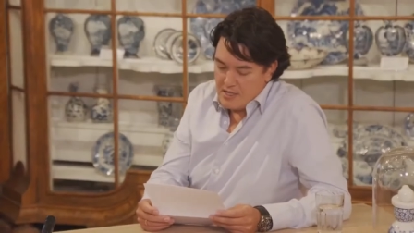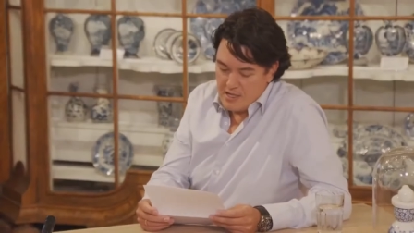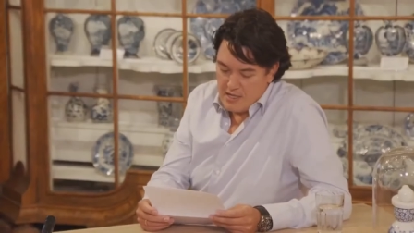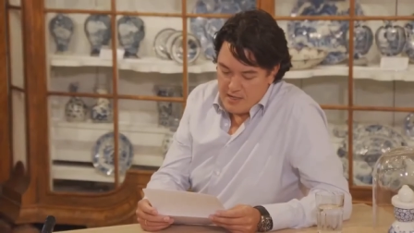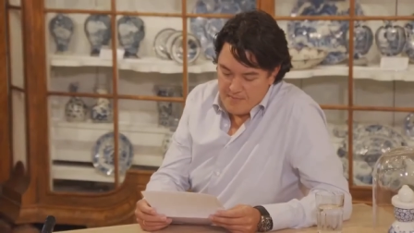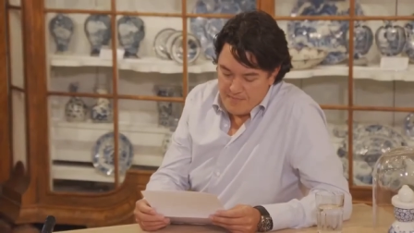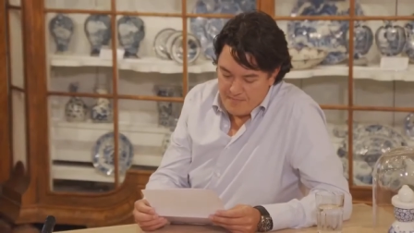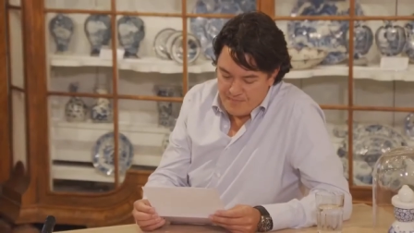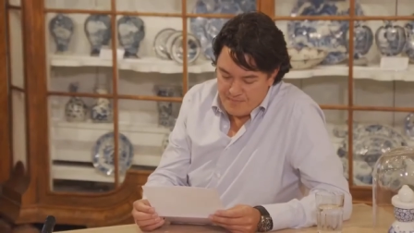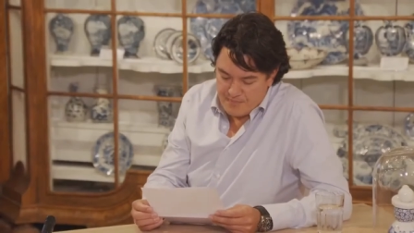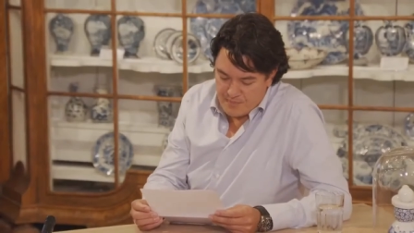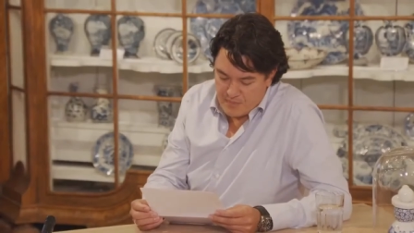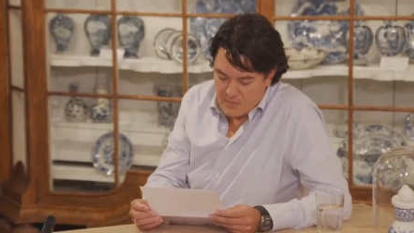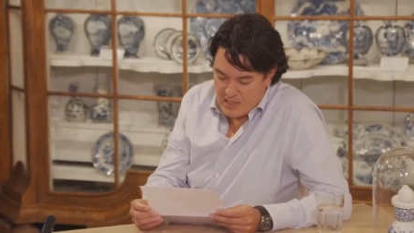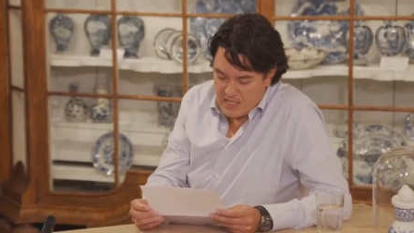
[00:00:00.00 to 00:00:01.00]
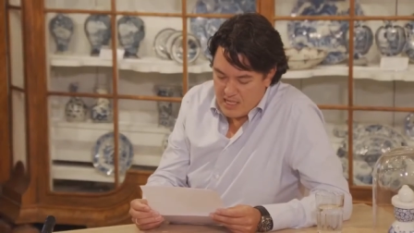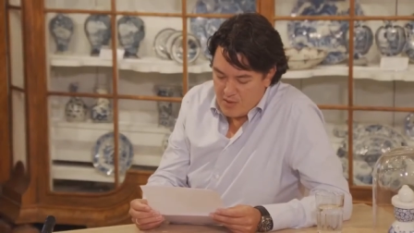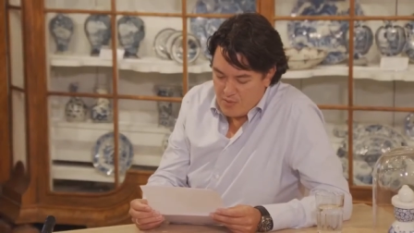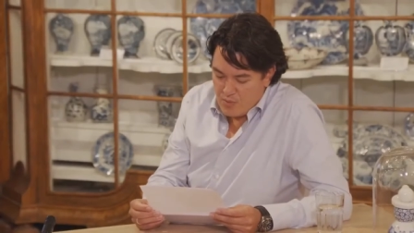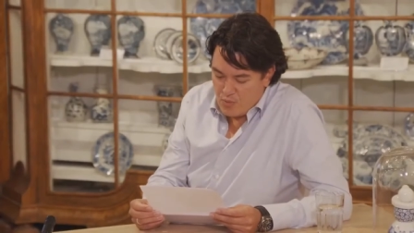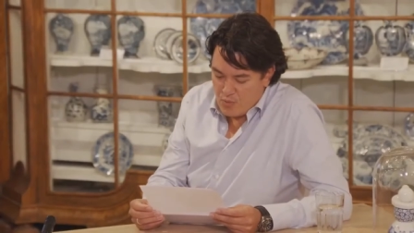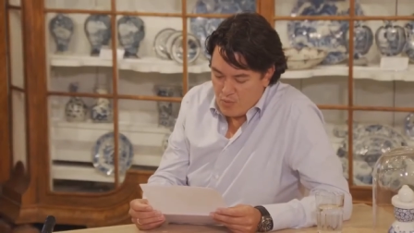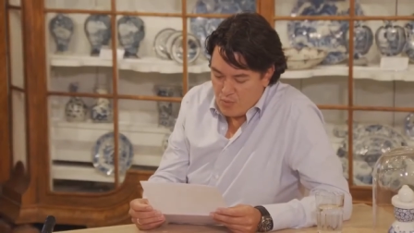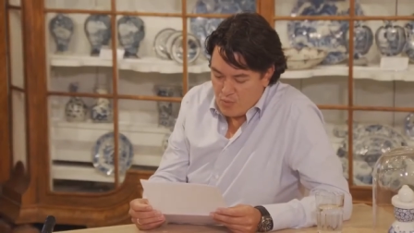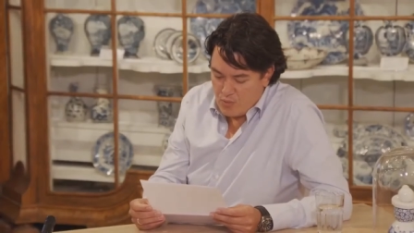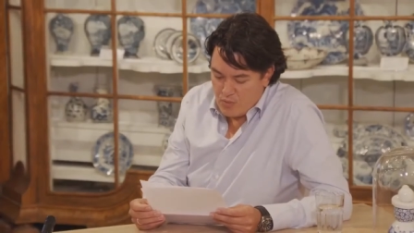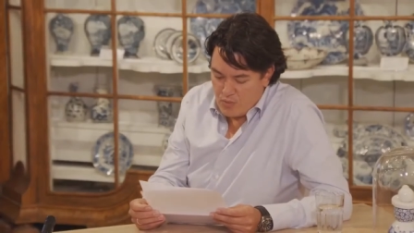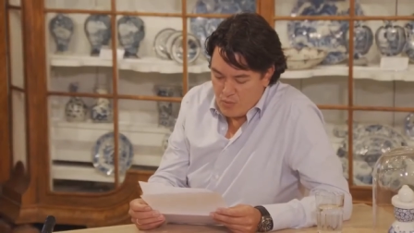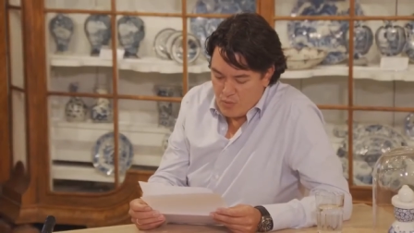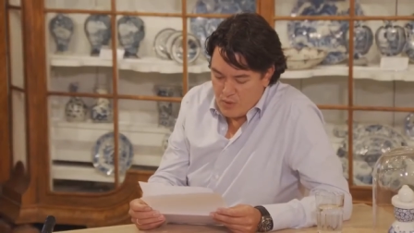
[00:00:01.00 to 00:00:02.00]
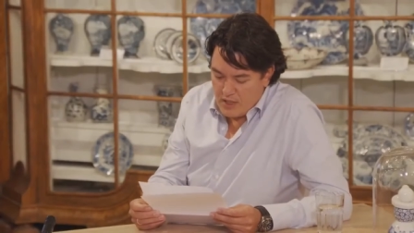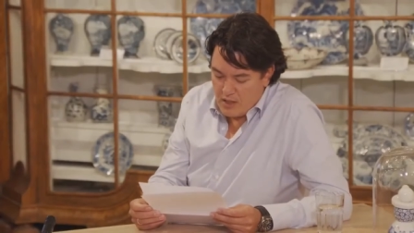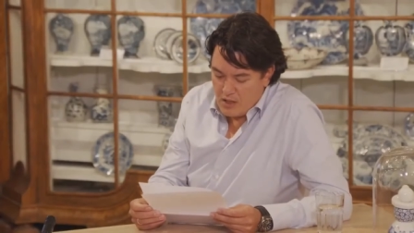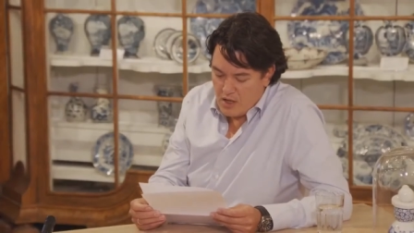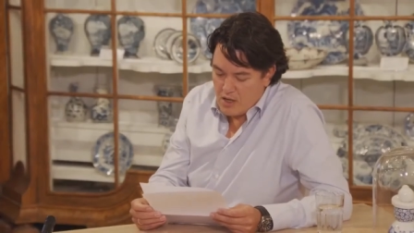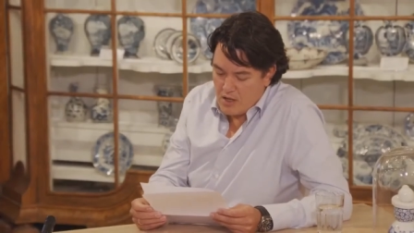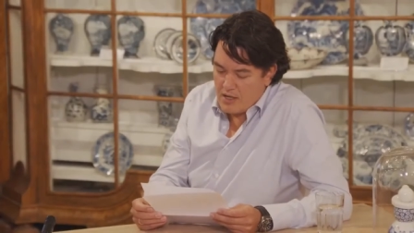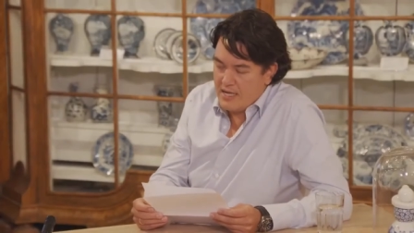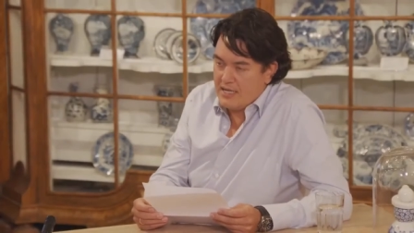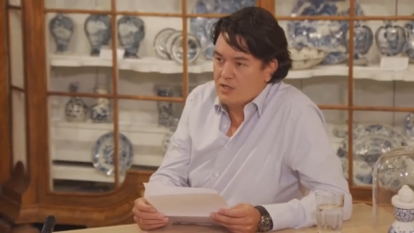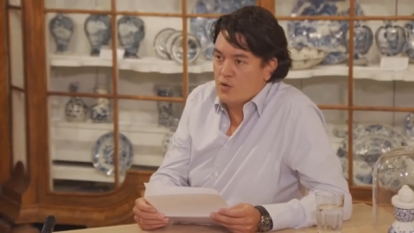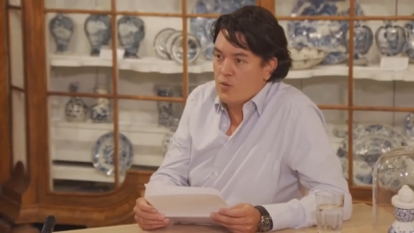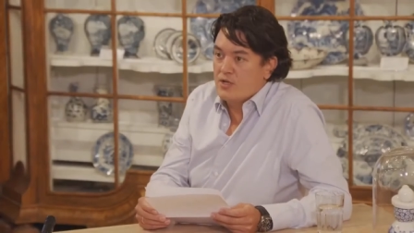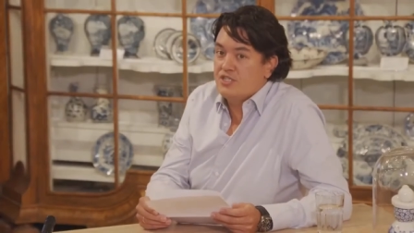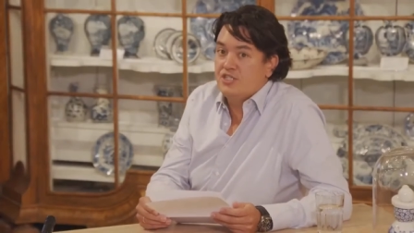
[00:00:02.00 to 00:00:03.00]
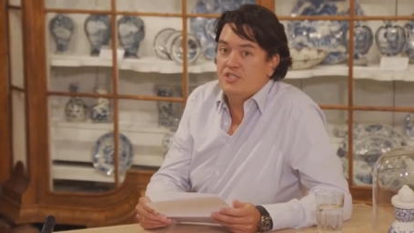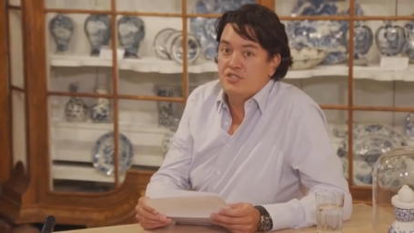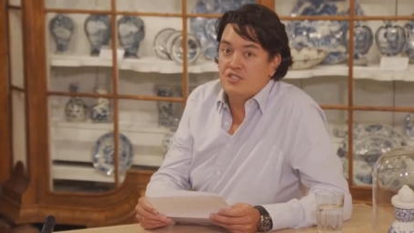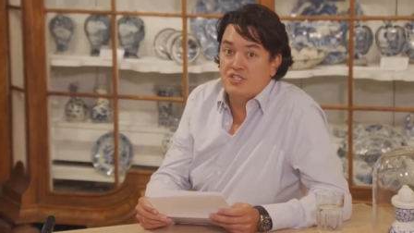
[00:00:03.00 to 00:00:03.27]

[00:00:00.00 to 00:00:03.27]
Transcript: Um, and we are at question